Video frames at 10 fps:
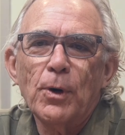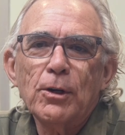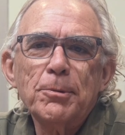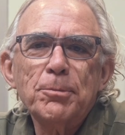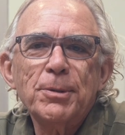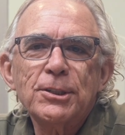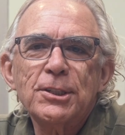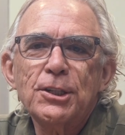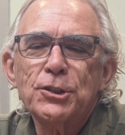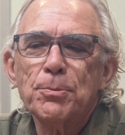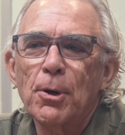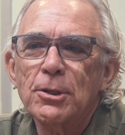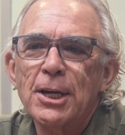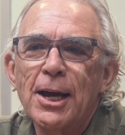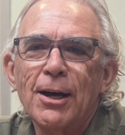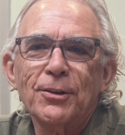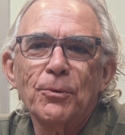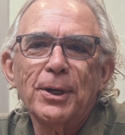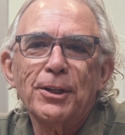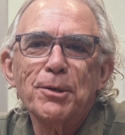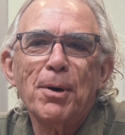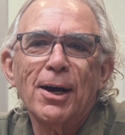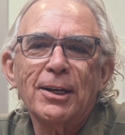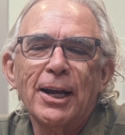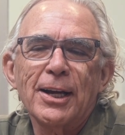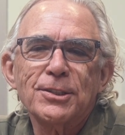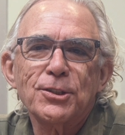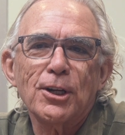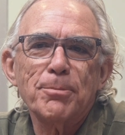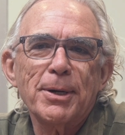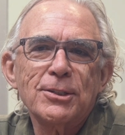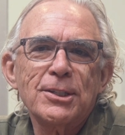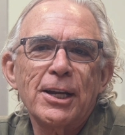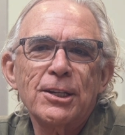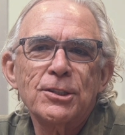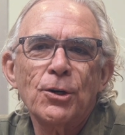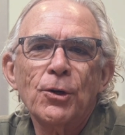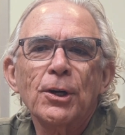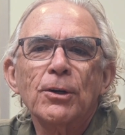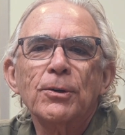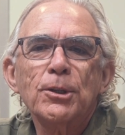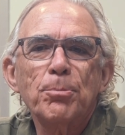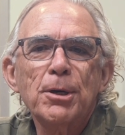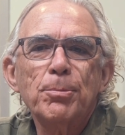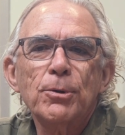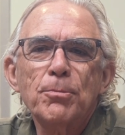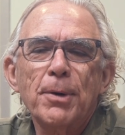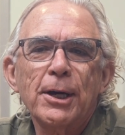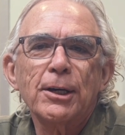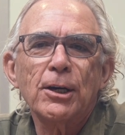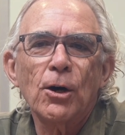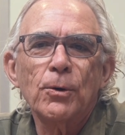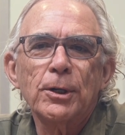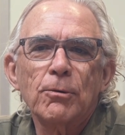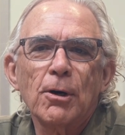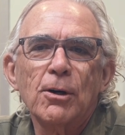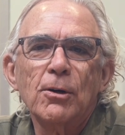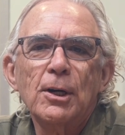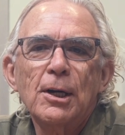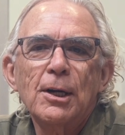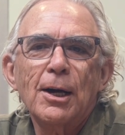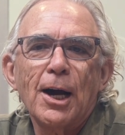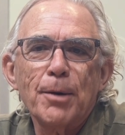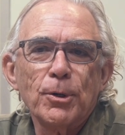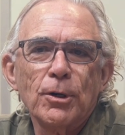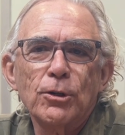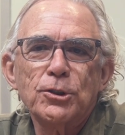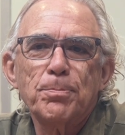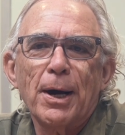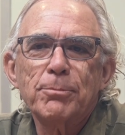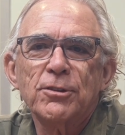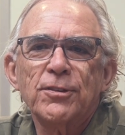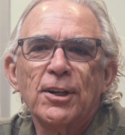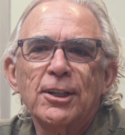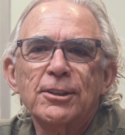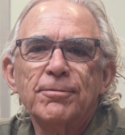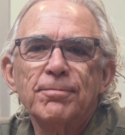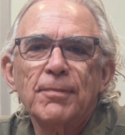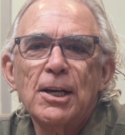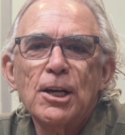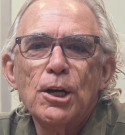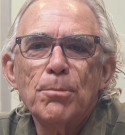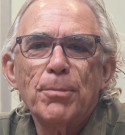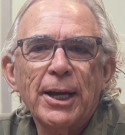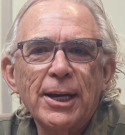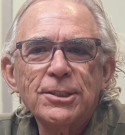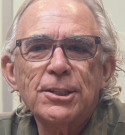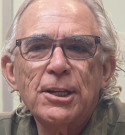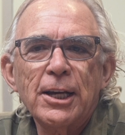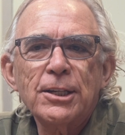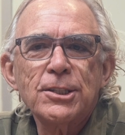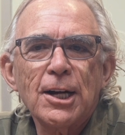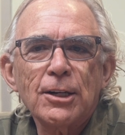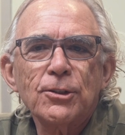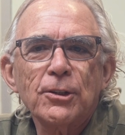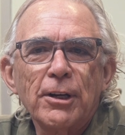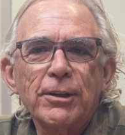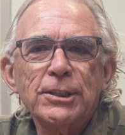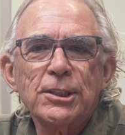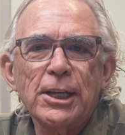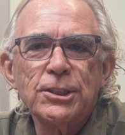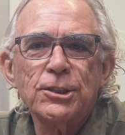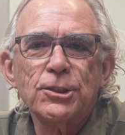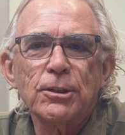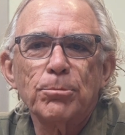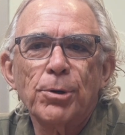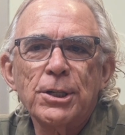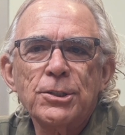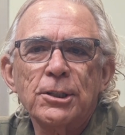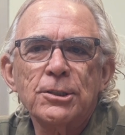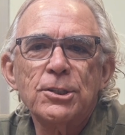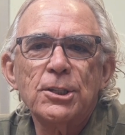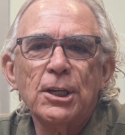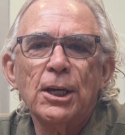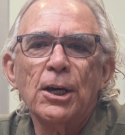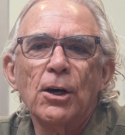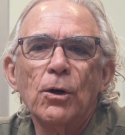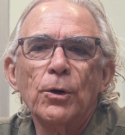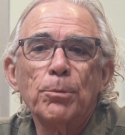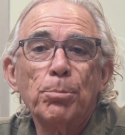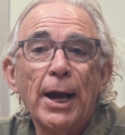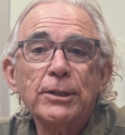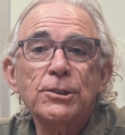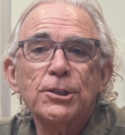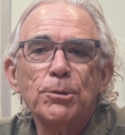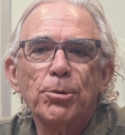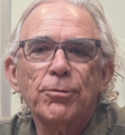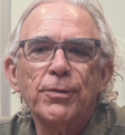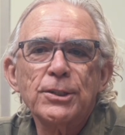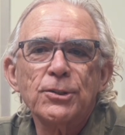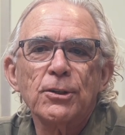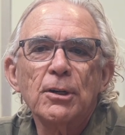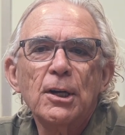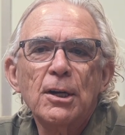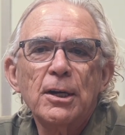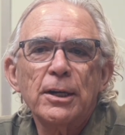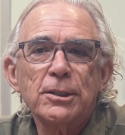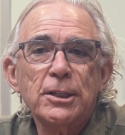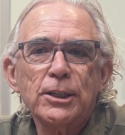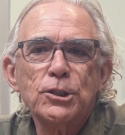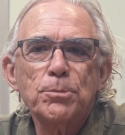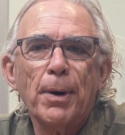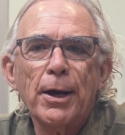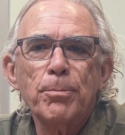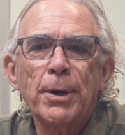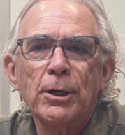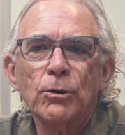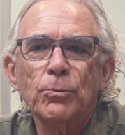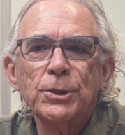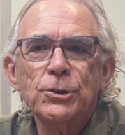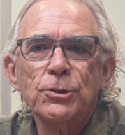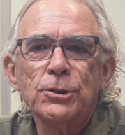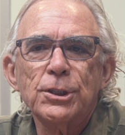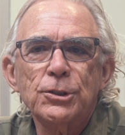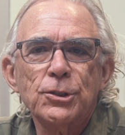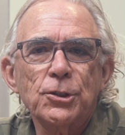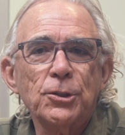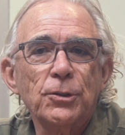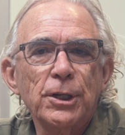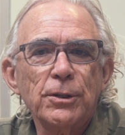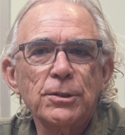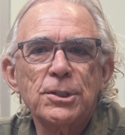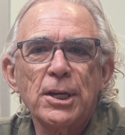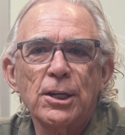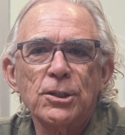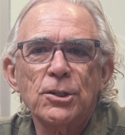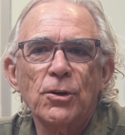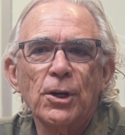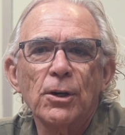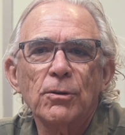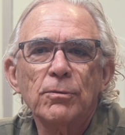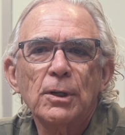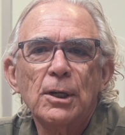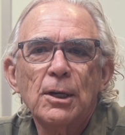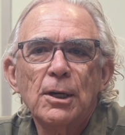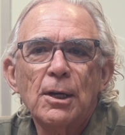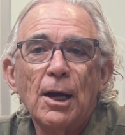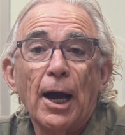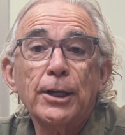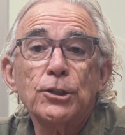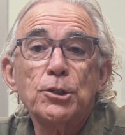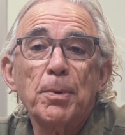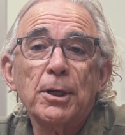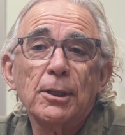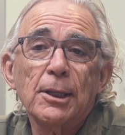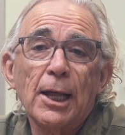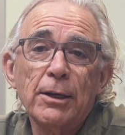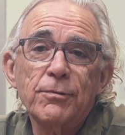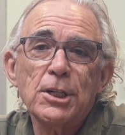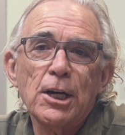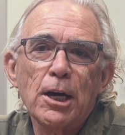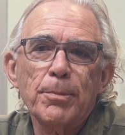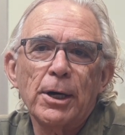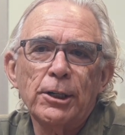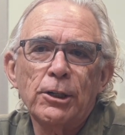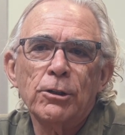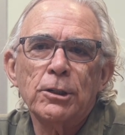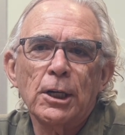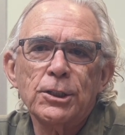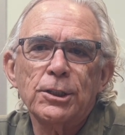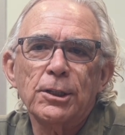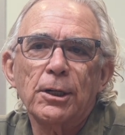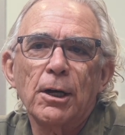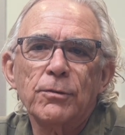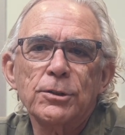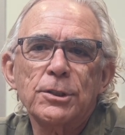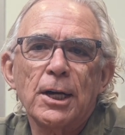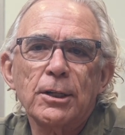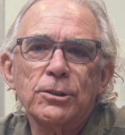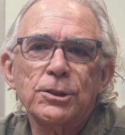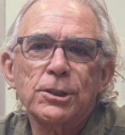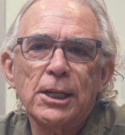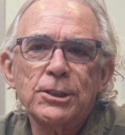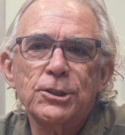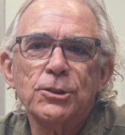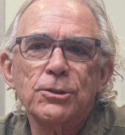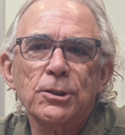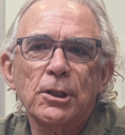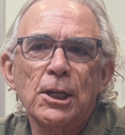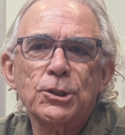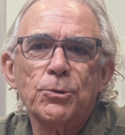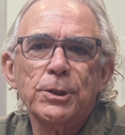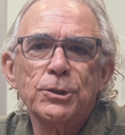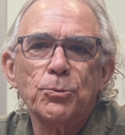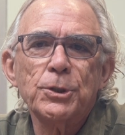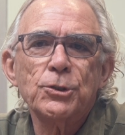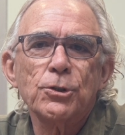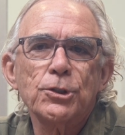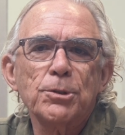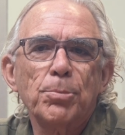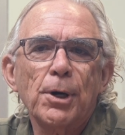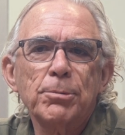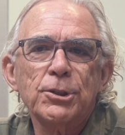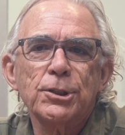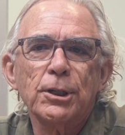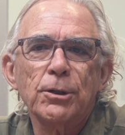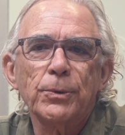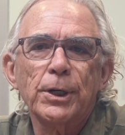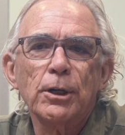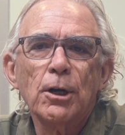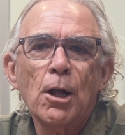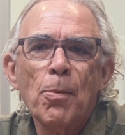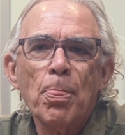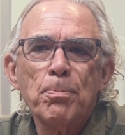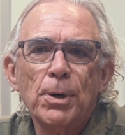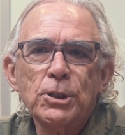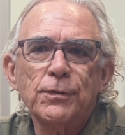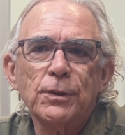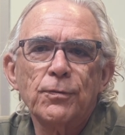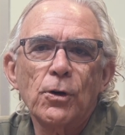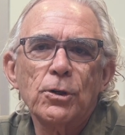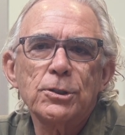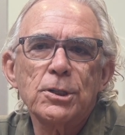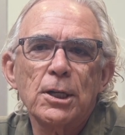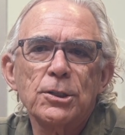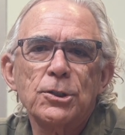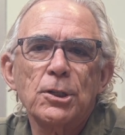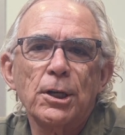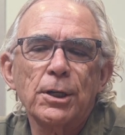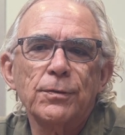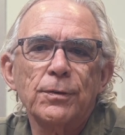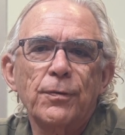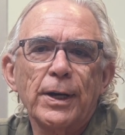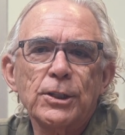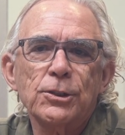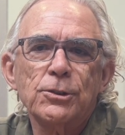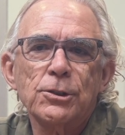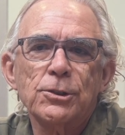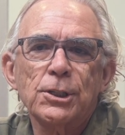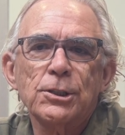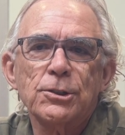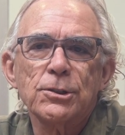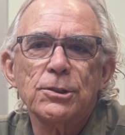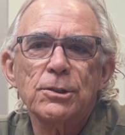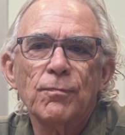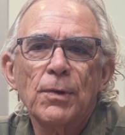Welcome to Big City, Small Town, the weekly podcast all about San Antonio and the people who make it go and grow. I'm your host, Bob Rivard. My guest today is Dr. Larry Schlesinger, President and CEO and a practicing professor at the Texas Biomedical Research Institute here in San Antonio. I could spend a lot of time on an introduction that covers Dr. Schlesinger's illustrious research and publishing career, much of it focused on the study of infectious diseases.